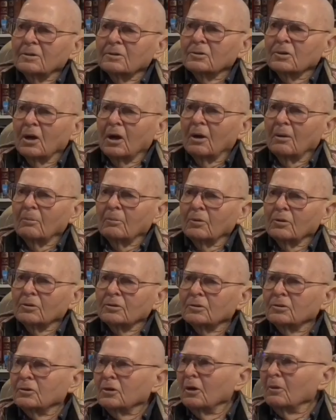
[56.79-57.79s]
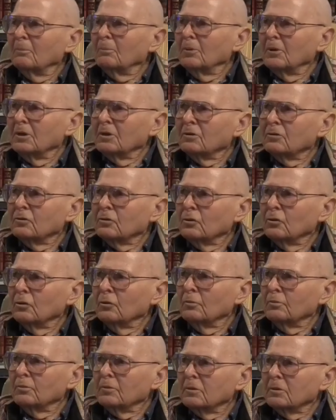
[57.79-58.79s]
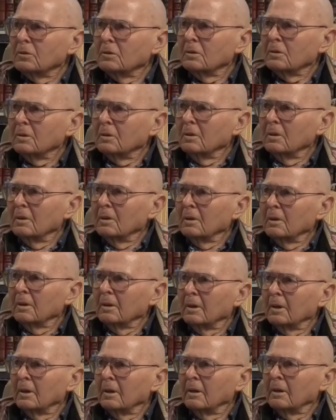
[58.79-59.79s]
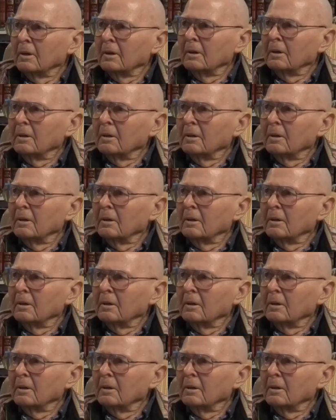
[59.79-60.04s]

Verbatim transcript: the job was jumping troops, uh,